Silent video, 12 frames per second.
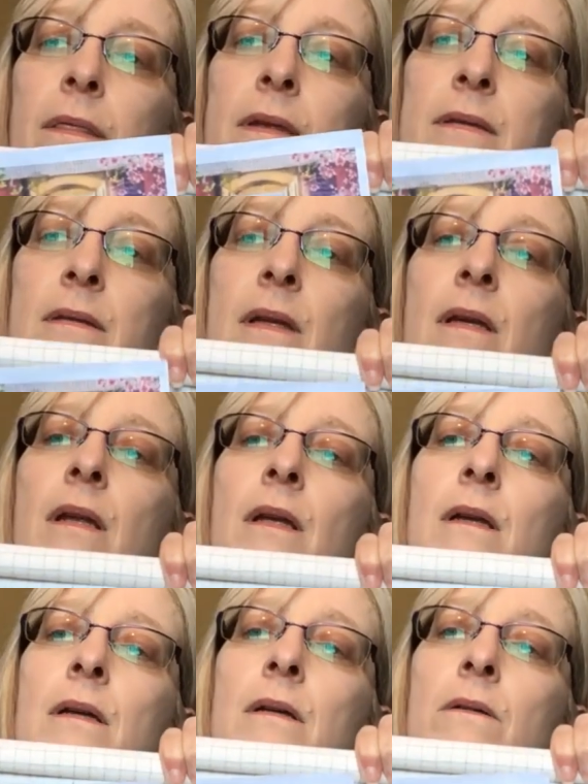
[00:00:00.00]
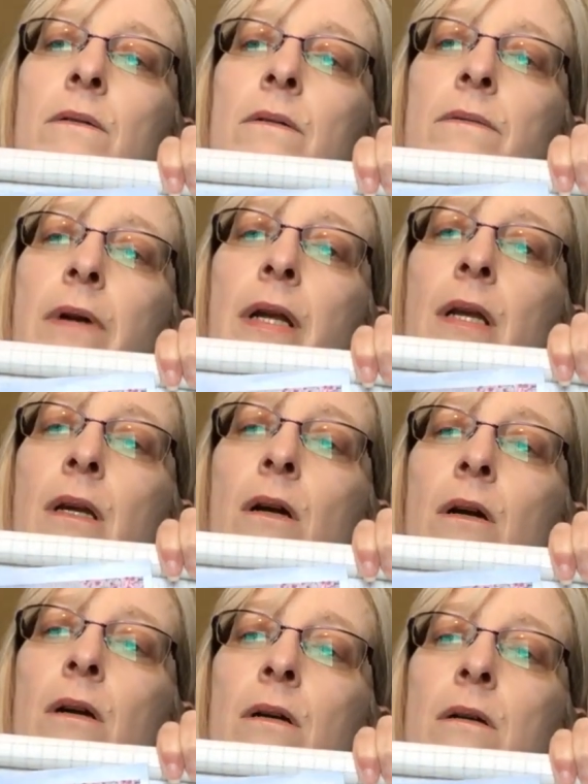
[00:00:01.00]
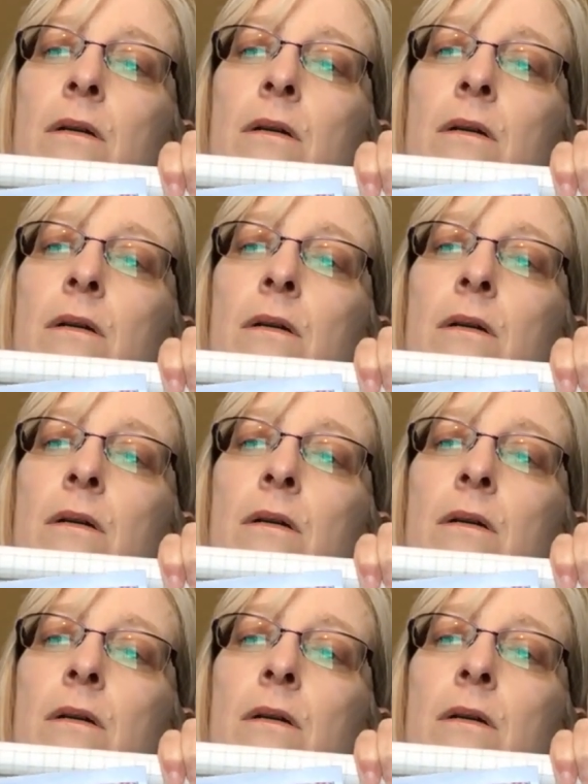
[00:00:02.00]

this lady right here.